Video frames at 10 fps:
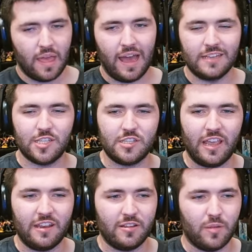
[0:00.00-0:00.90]
As
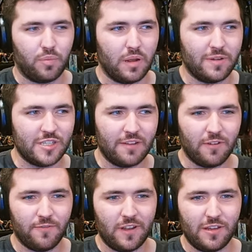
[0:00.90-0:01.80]
stated in pretty much
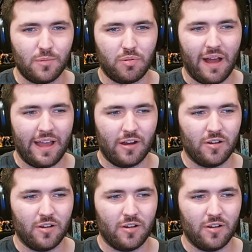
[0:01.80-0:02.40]
every video prior,